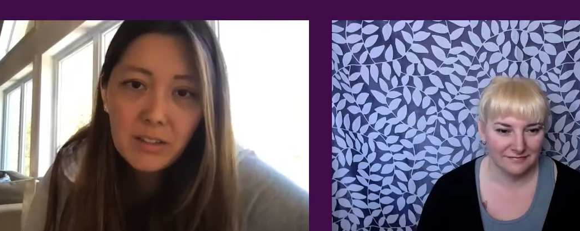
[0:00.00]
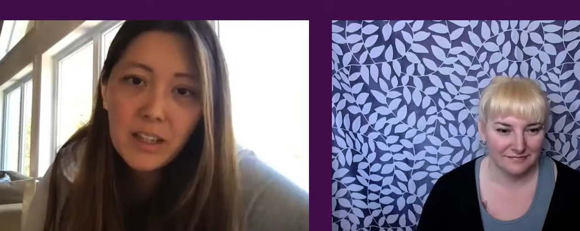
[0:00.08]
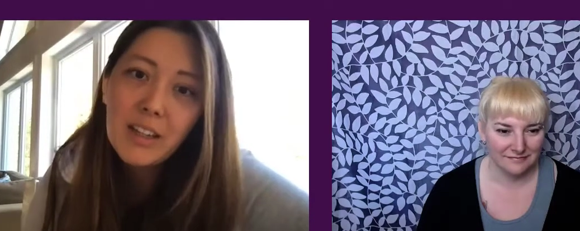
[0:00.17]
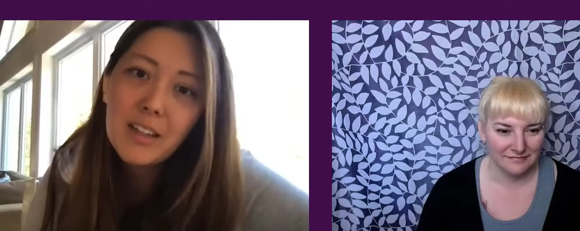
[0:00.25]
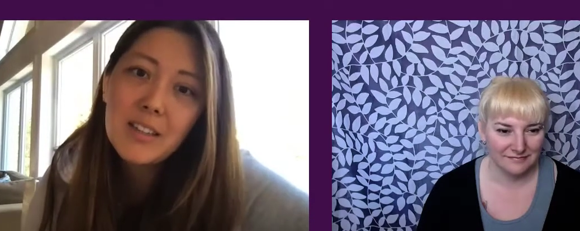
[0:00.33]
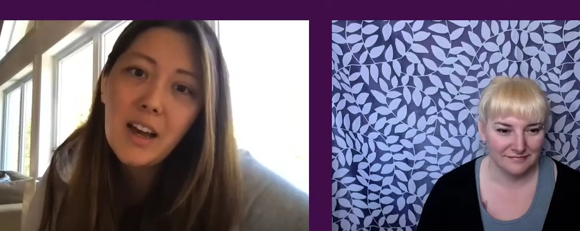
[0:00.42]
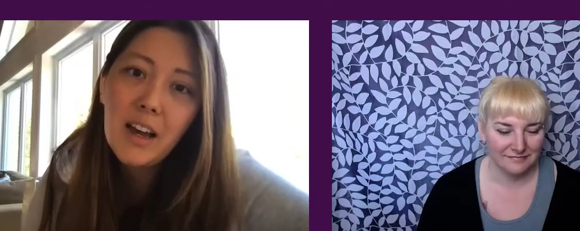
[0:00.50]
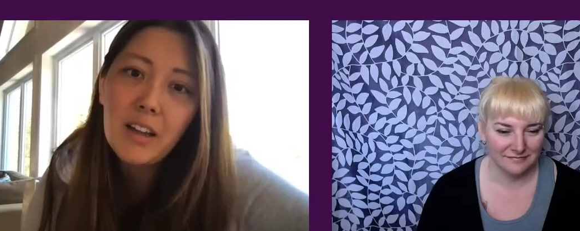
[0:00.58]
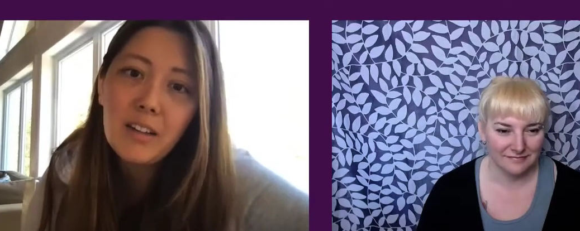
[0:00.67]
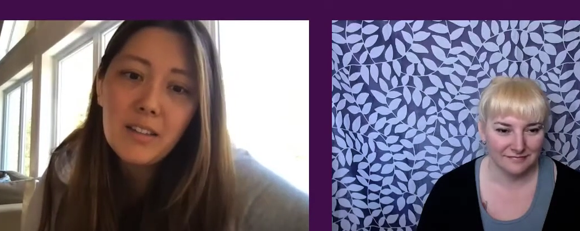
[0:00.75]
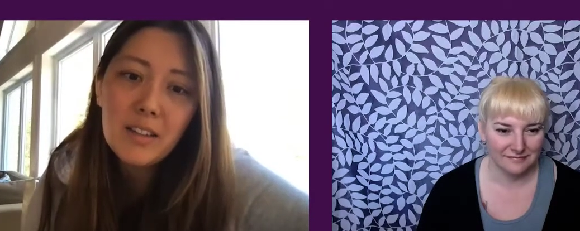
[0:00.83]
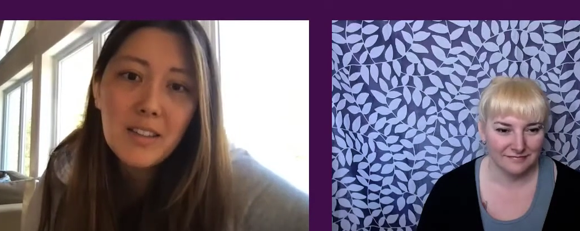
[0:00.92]
Speaker 1: Like, is
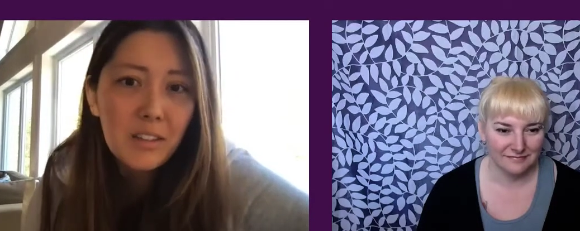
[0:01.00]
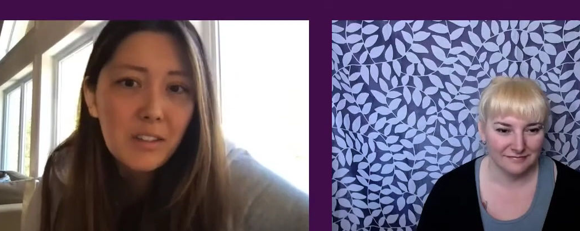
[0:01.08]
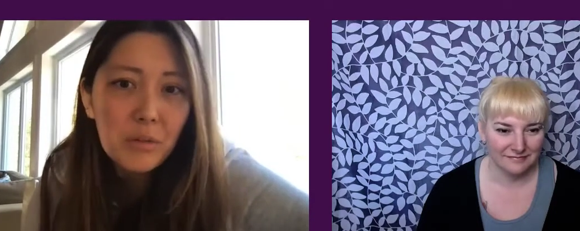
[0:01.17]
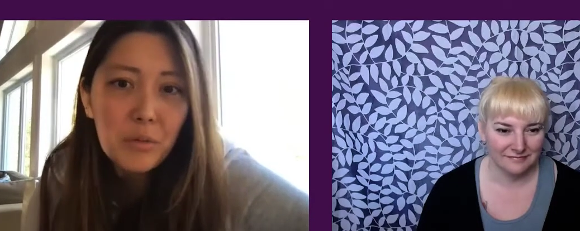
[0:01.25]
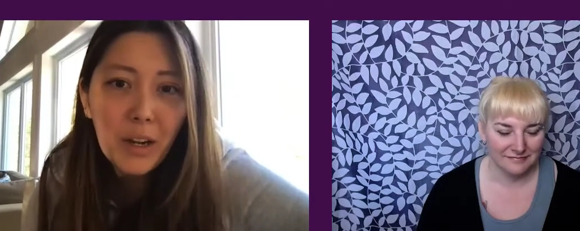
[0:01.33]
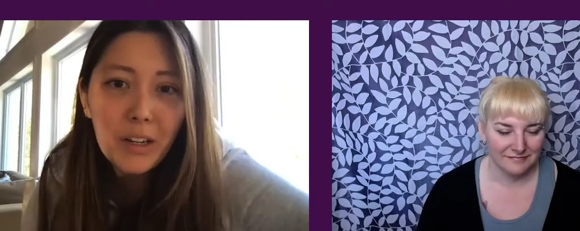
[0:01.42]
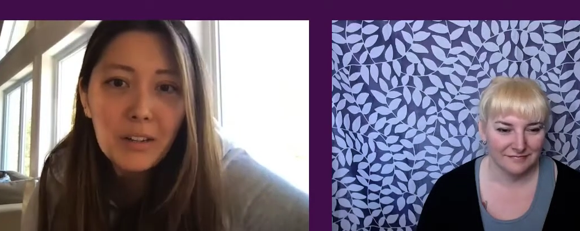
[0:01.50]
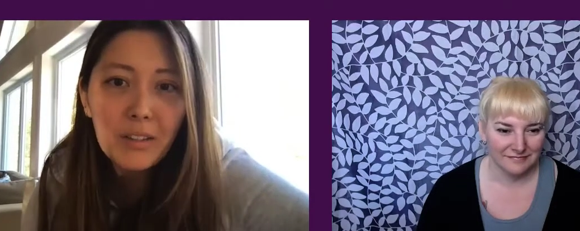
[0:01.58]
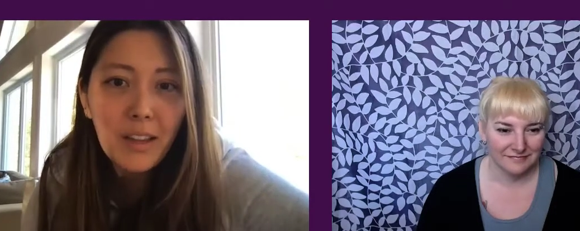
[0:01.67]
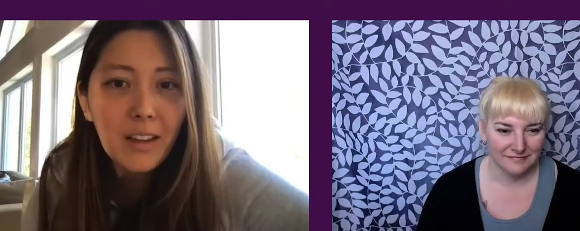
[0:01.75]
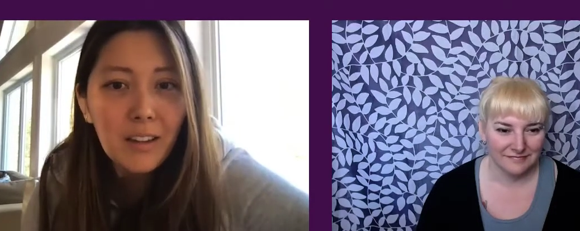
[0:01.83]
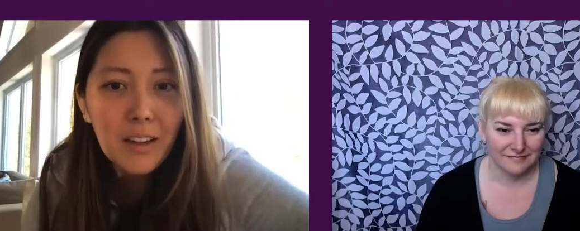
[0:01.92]
that, is that the right
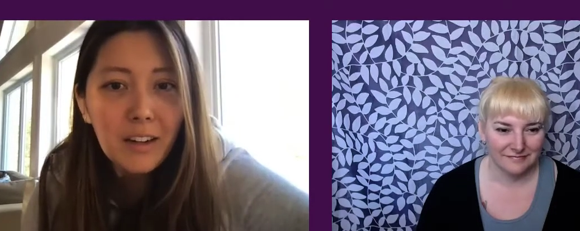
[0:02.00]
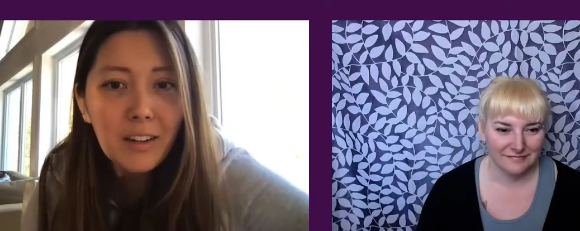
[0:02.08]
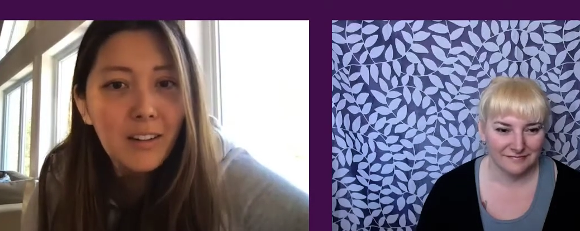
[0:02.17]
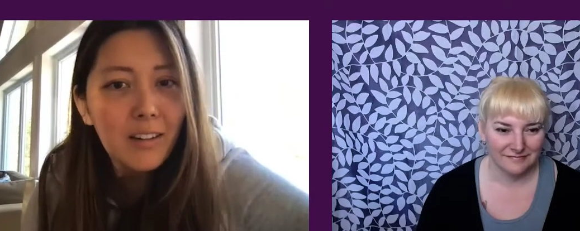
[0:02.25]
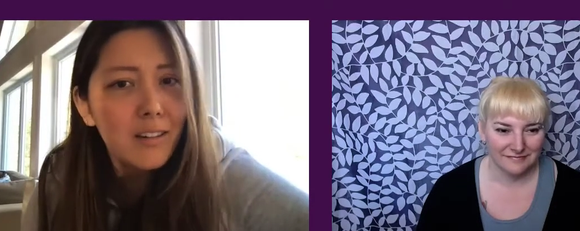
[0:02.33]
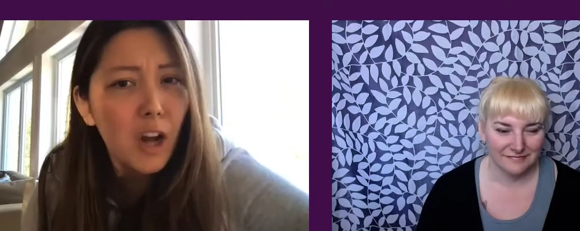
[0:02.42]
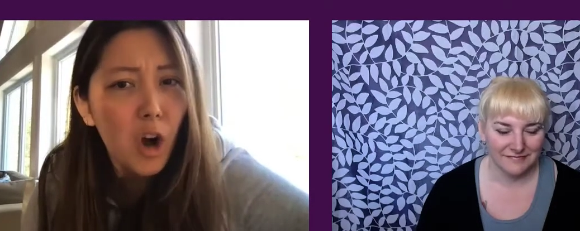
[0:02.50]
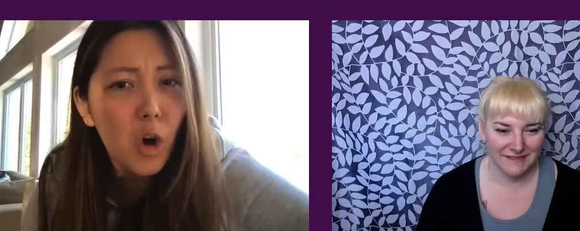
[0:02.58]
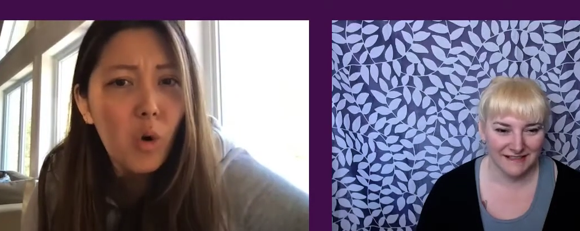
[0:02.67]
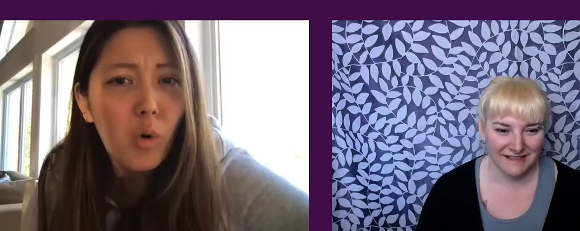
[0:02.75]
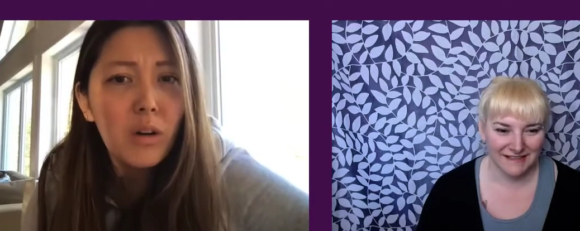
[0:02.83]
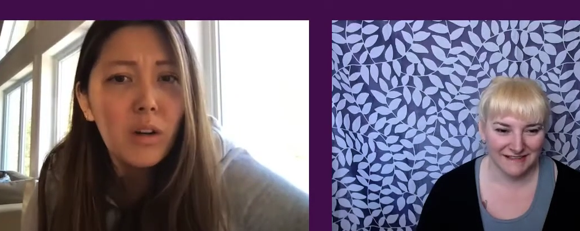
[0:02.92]
thing here?
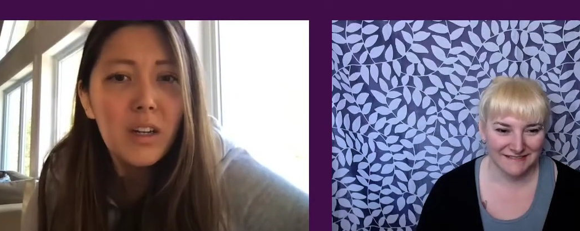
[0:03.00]
No.